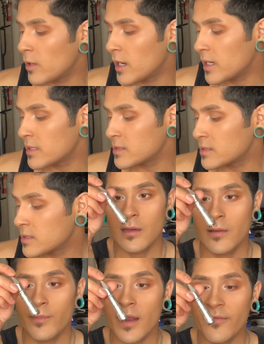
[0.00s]
was
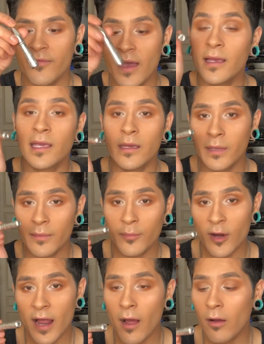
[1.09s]
Benefit Gimme
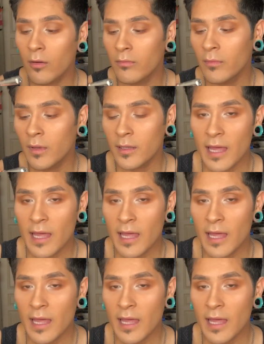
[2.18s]
Brow.